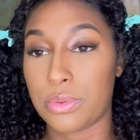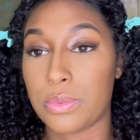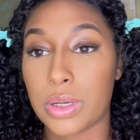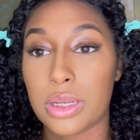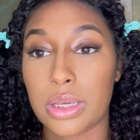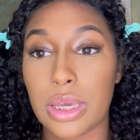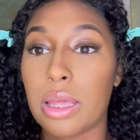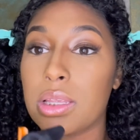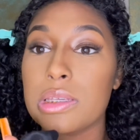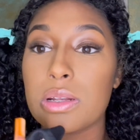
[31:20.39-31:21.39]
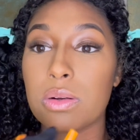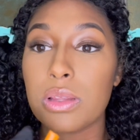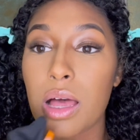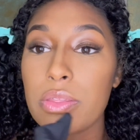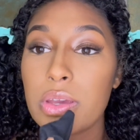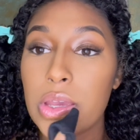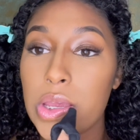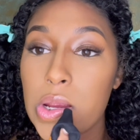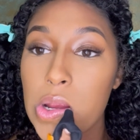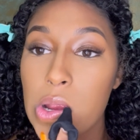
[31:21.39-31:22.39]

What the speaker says: We're gonna get this little cloth here.